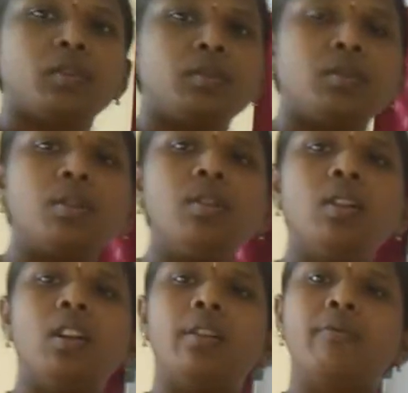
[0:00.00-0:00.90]
so
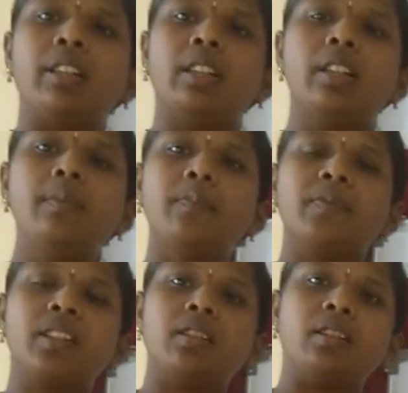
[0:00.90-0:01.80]
we can
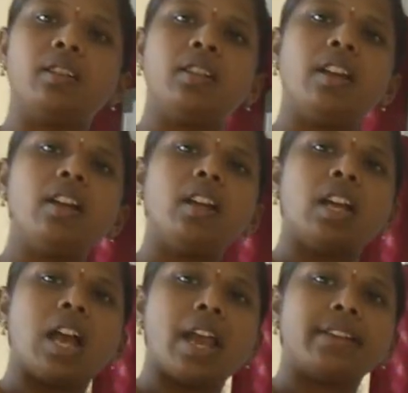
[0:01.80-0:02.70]
turn the
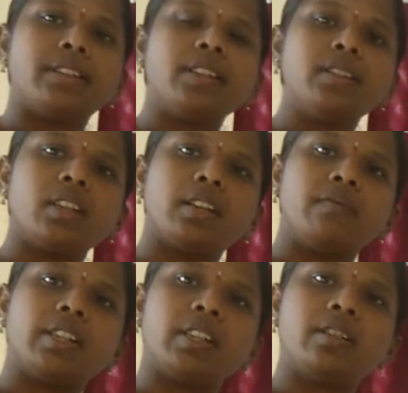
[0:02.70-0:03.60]
axis and
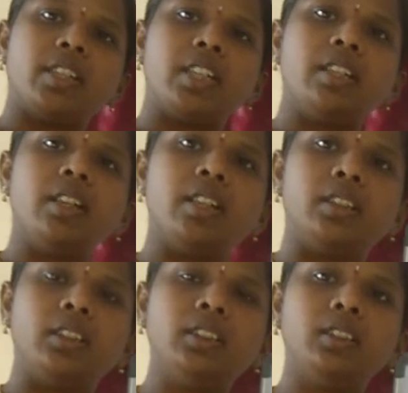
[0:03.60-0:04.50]
we can see the
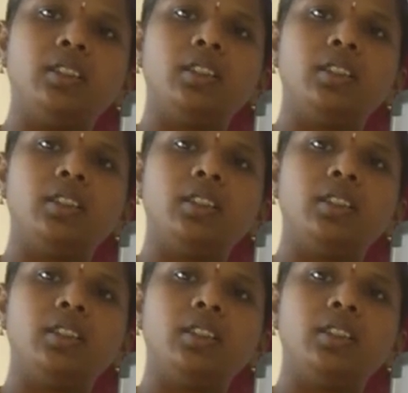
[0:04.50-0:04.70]
earth,